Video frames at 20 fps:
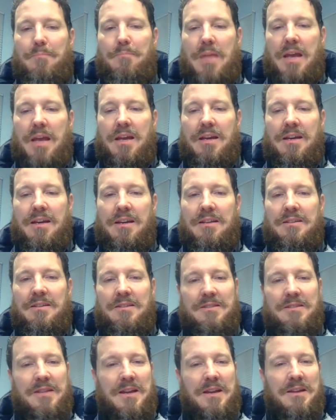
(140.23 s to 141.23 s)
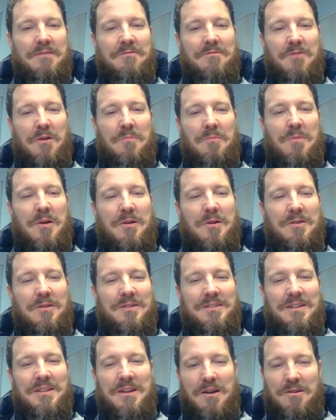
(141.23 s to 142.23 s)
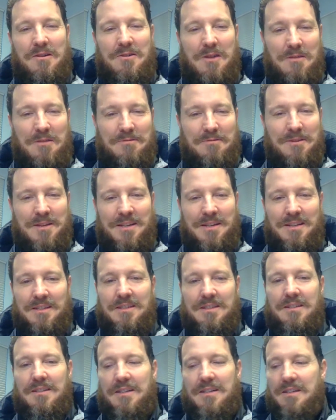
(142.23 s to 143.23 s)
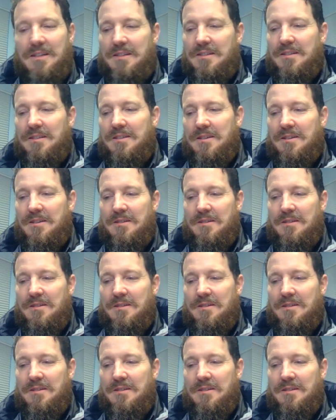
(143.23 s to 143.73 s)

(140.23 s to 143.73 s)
and staying far apart and not coughing and